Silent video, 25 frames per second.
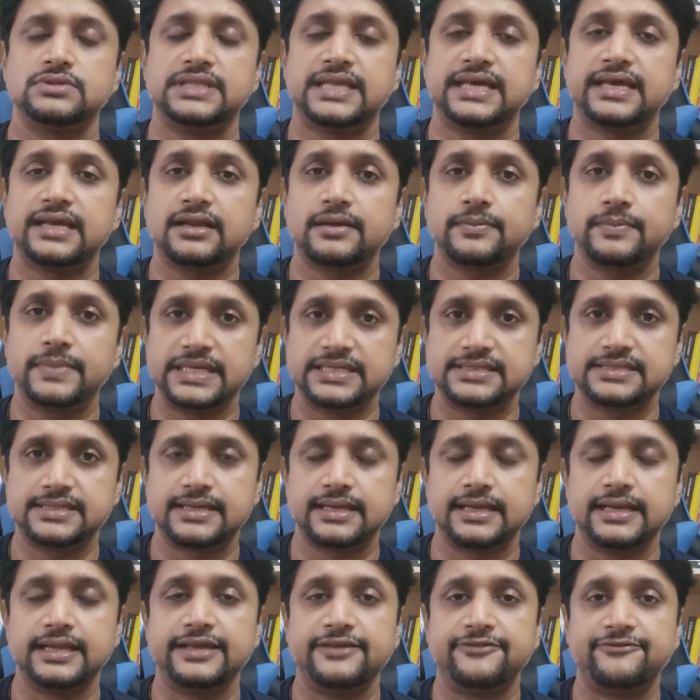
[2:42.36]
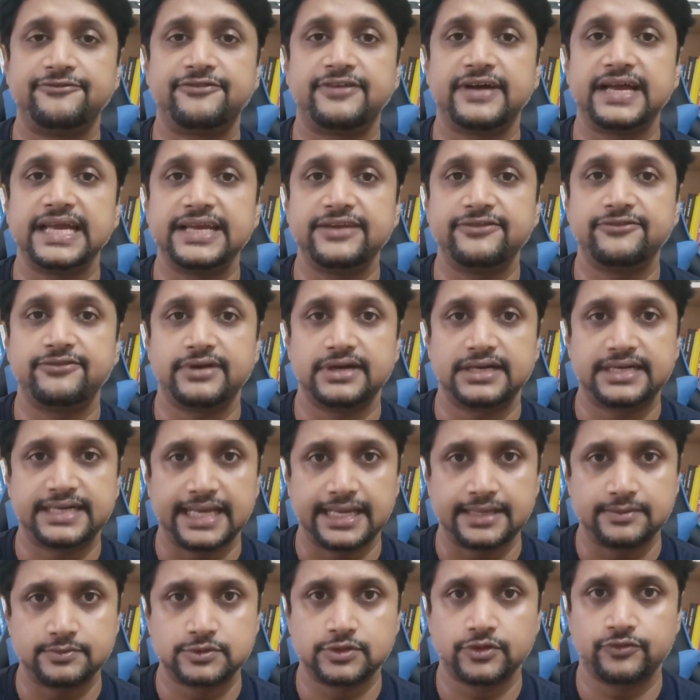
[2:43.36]
there are basically 5
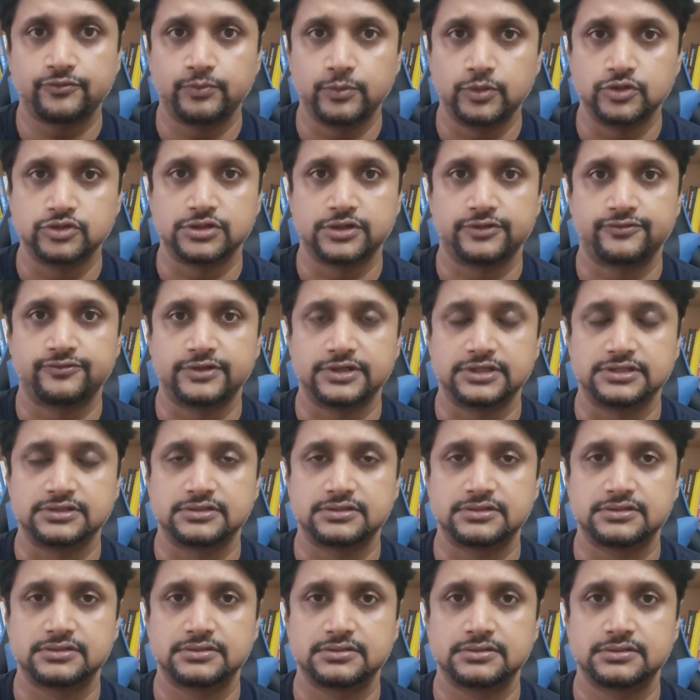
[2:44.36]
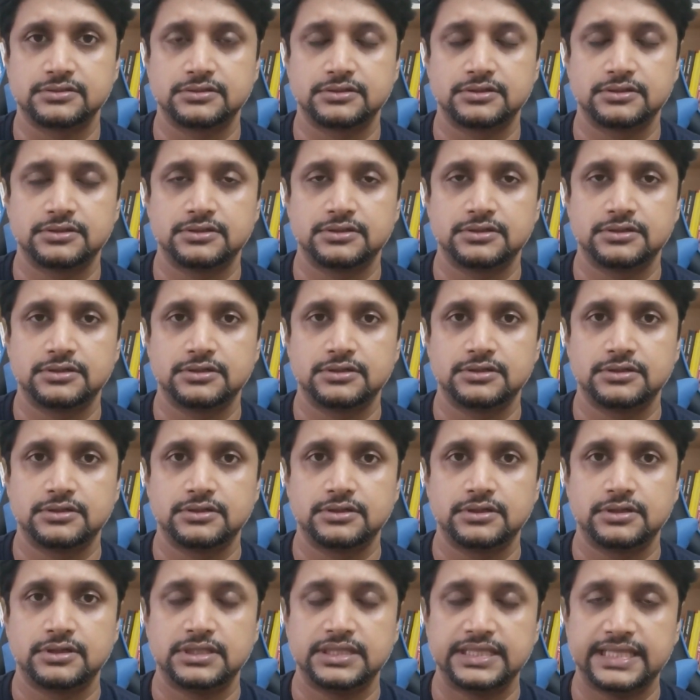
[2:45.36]
types of mutual funds.
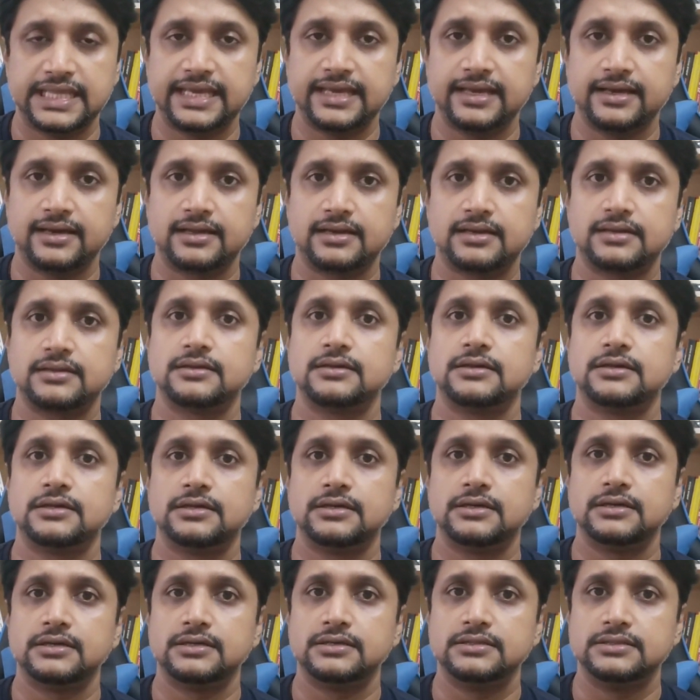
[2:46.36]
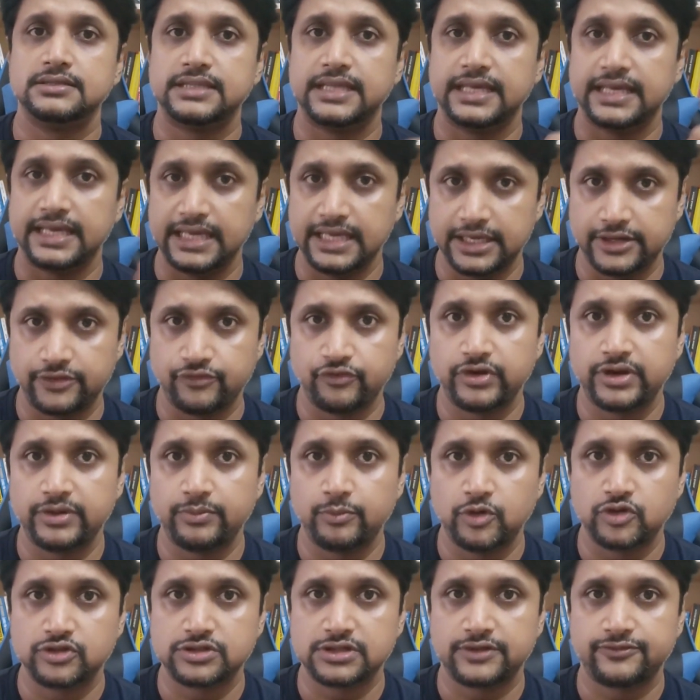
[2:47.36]
They are the equity
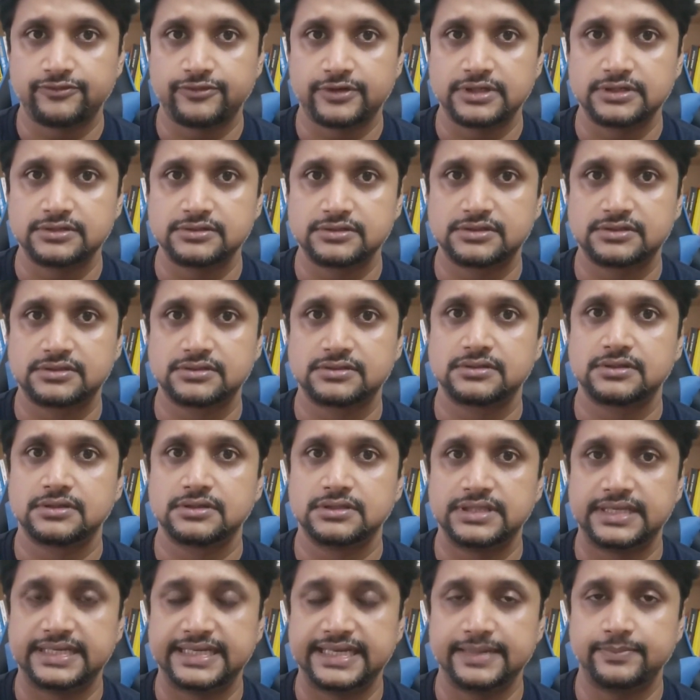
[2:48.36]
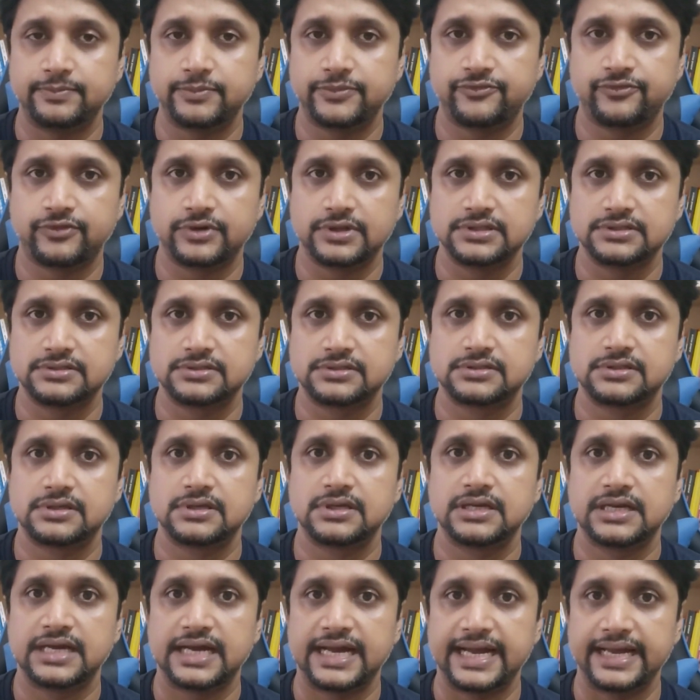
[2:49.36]
mutual funds, the debt funds,
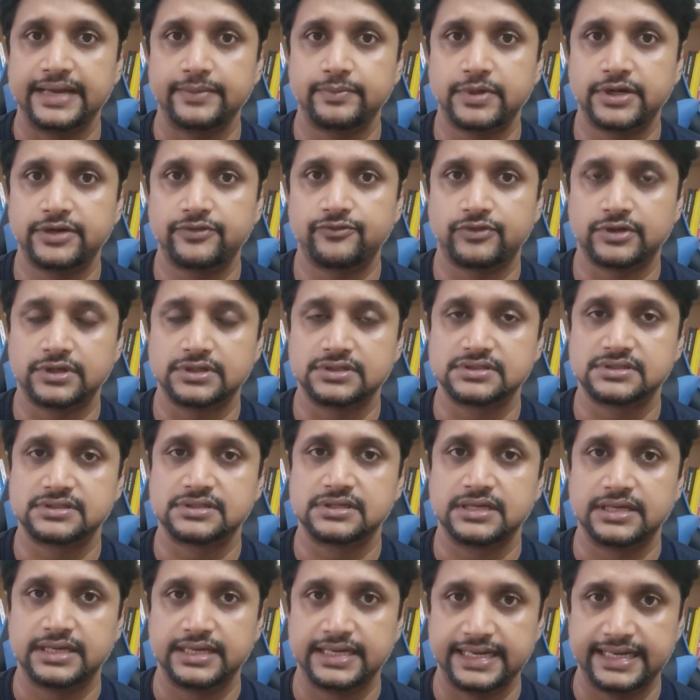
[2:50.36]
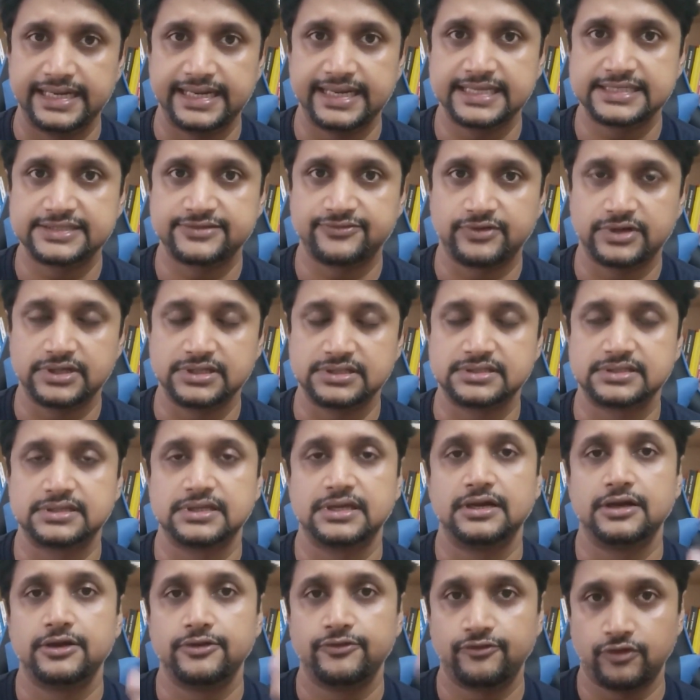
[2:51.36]
hybrid funds, index funds,
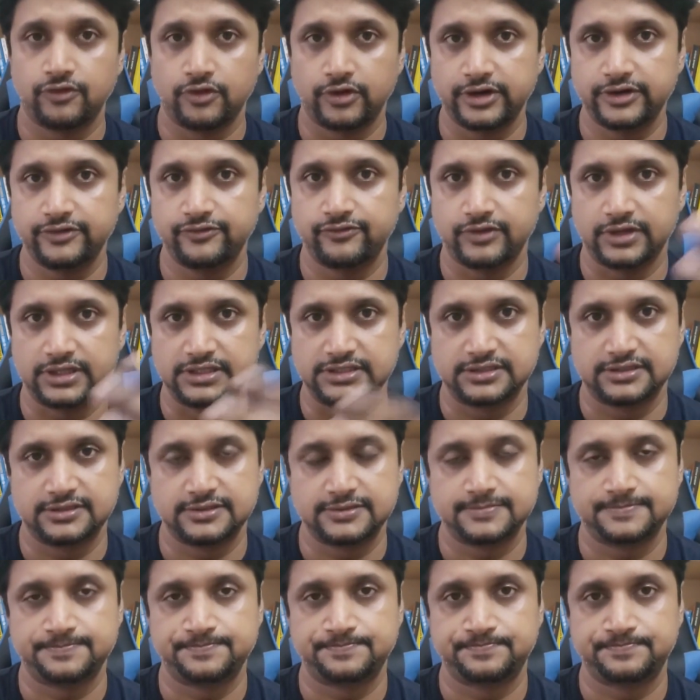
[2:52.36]
foreign funds.